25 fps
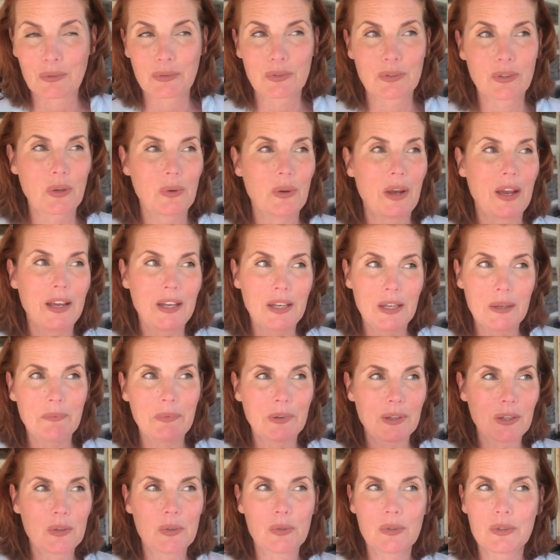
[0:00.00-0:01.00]
So
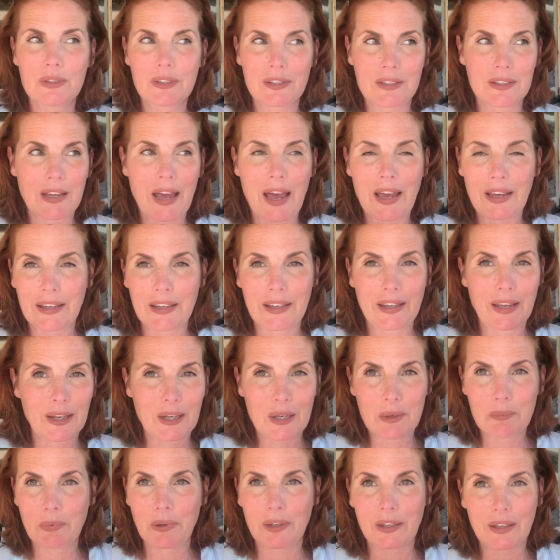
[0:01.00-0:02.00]
anybody who's attacking
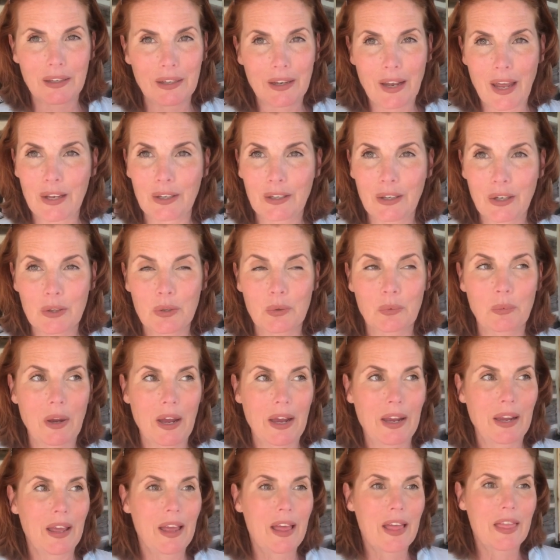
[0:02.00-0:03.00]
anybody in any other
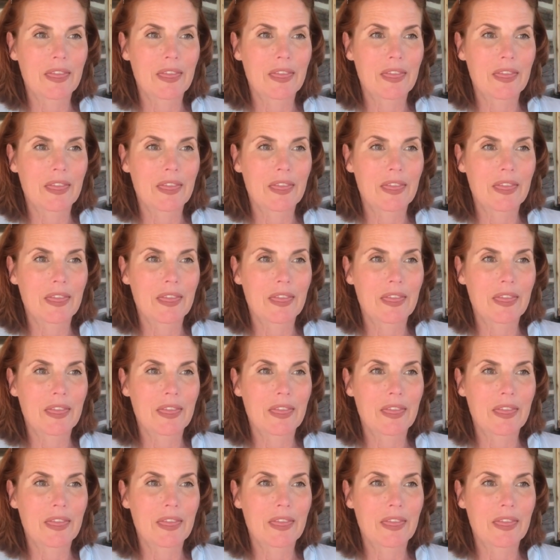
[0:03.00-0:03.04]
way,